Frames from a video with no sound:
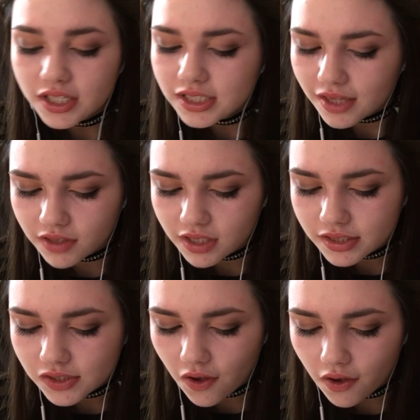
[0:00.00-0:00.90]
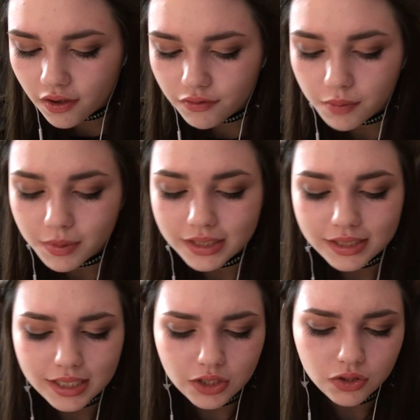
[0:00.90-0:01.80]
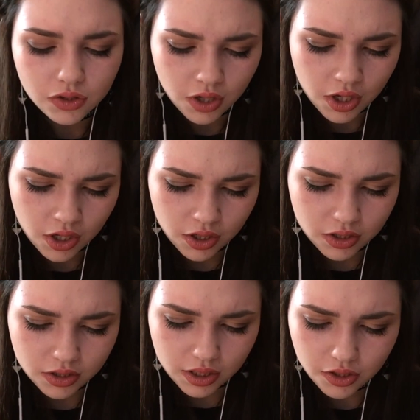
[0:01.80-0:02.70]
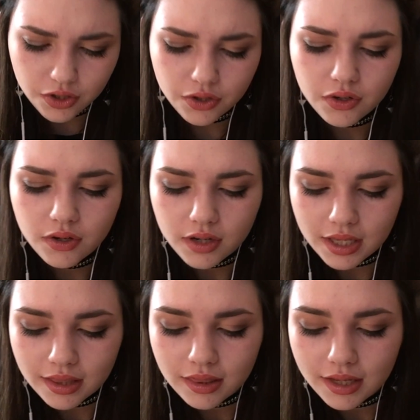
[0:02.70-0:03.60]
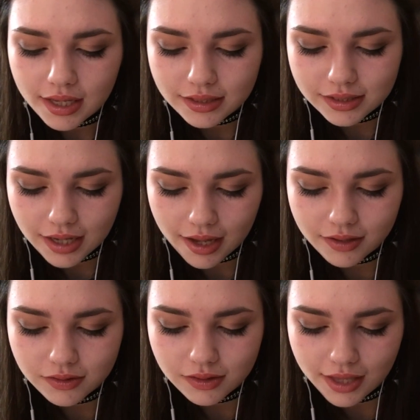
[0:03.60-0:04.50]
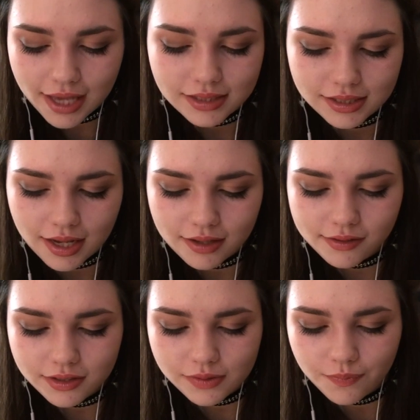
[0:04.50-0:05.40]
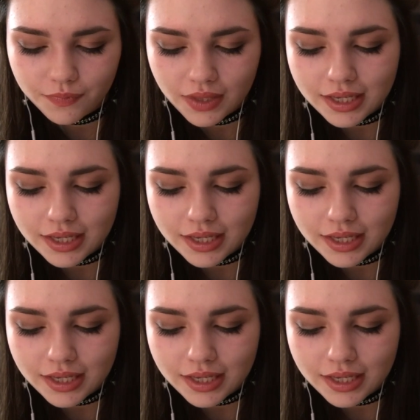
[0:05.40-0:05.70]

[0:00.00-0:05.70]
early 70s song from his tenure in the Castiles,